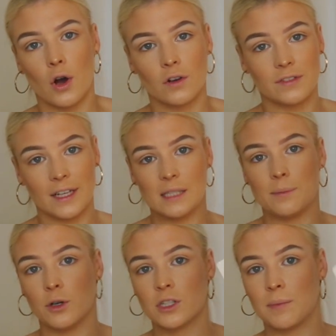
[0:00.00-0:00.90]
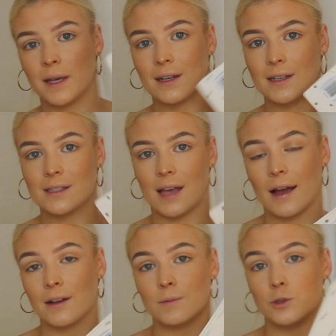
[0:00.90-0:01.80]
of these books because
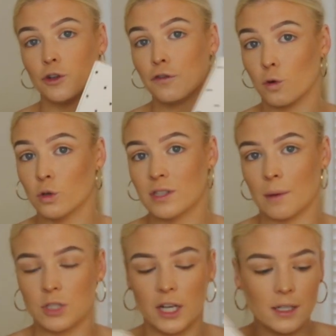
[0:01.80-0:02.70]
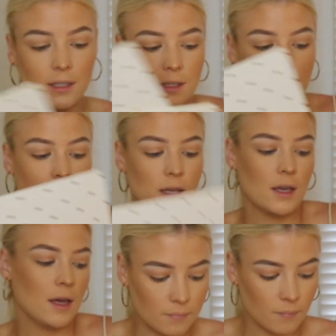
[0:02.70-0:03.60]
I do four subjects
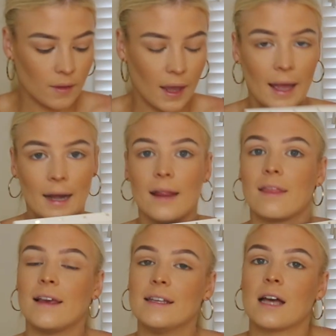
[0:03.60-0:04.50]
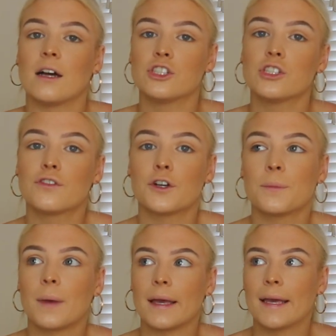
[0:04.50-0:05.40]
and these are just
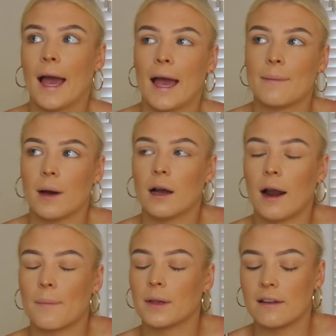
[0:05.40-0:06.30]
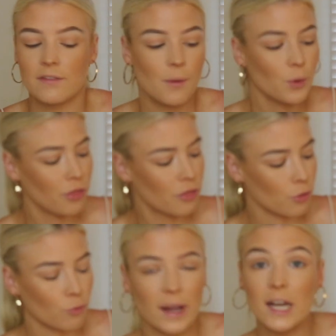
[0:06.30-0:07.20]
from Kmart. I believe they were
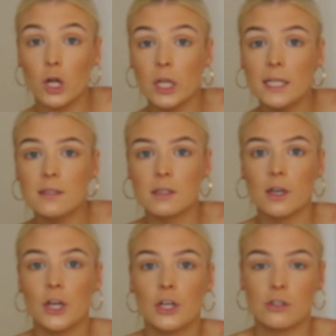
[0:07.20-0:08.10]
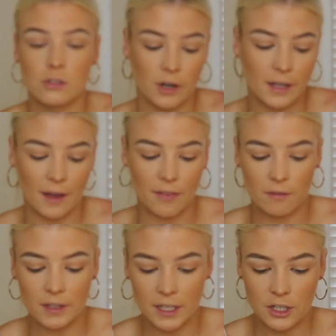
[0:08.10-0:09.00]
$3. So yeah, they're
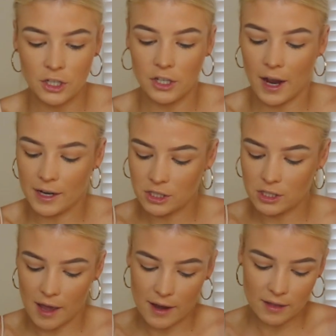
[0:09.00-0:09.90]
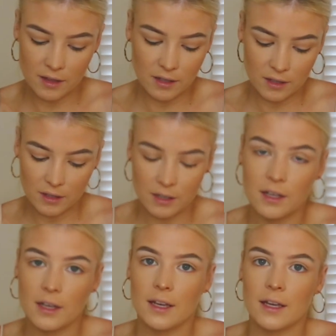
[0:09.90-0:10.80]
really cute. I just like the,
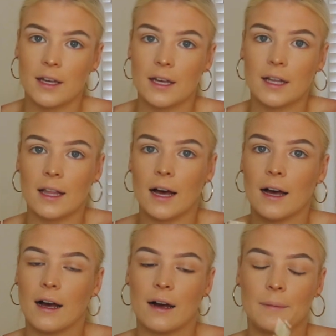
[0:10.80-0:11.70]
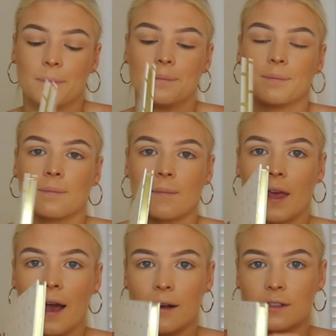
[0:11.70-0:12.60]
um,
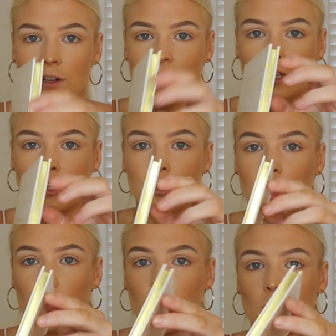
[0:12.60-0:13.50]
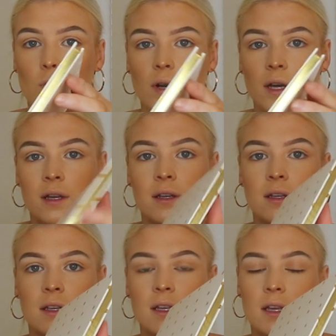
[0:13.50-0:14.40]
how it's got like the gold
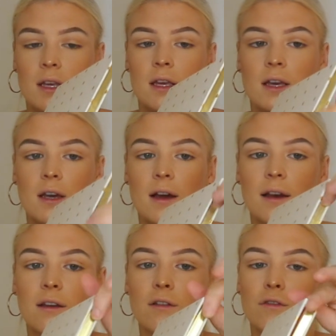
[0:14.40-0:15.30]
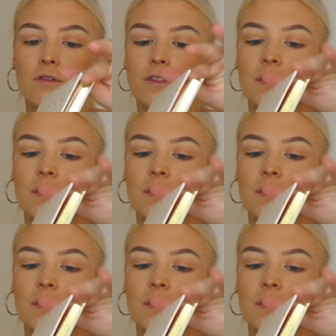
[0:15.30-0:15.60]
kind of